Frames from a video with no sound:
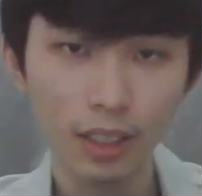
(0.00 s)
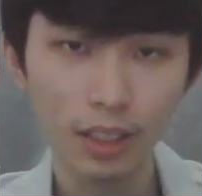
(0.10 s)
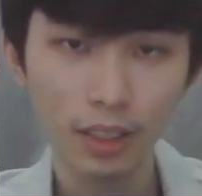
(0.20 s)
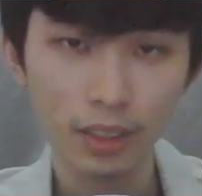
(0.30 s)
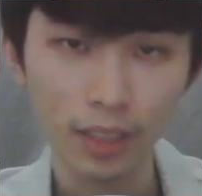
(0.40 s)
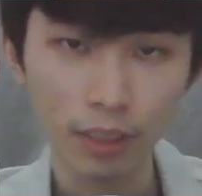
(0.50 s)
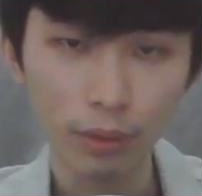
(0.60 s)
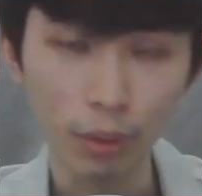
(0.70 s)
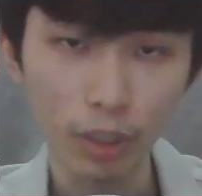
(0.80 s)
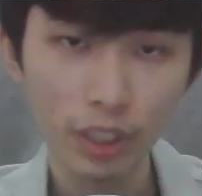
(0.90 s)
Thanks
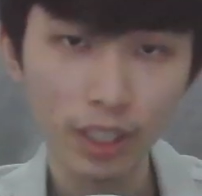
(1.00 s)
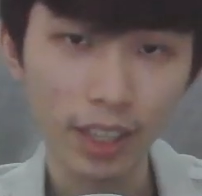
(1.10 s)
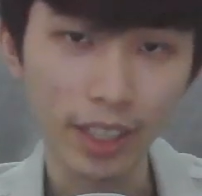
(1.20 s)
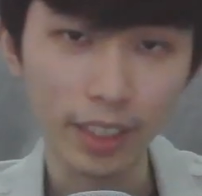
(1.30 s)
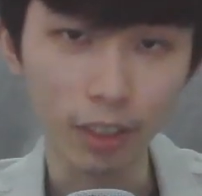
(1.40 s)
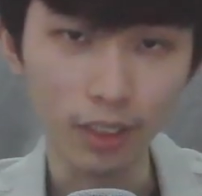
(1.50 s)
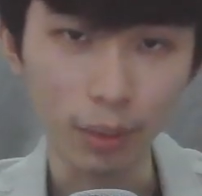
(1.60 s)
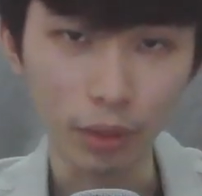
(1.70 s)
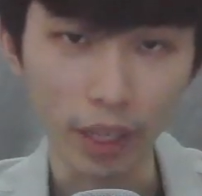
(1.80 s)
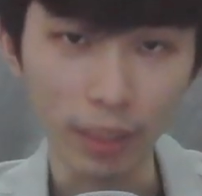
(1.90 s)
for watching, liking, or
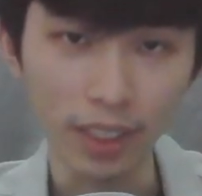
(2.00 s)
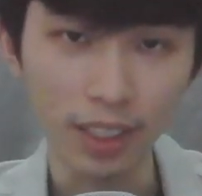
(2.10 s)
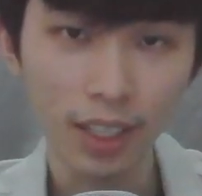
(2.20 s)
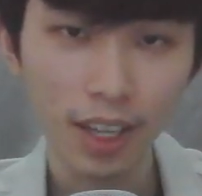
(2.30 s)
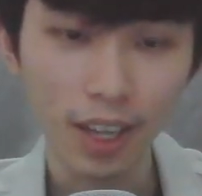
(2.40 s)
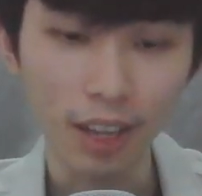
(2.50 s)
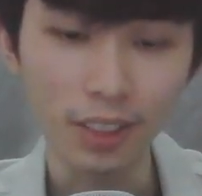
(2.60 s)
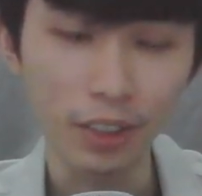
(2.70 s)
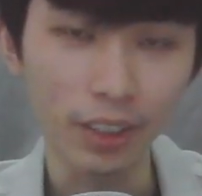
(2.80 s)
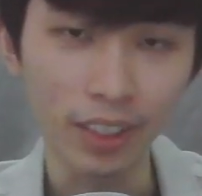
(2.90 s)
subscribing. I'll
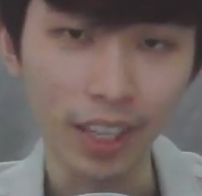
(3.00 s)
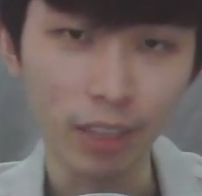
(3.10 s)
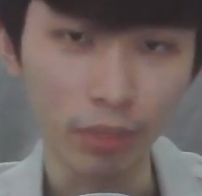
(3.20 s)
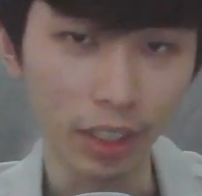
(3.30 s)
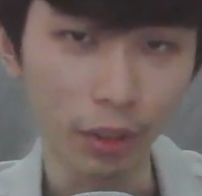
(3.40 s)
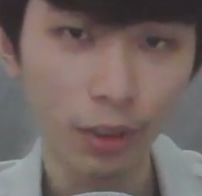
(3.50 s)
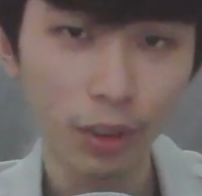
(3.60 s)
see you in the next video.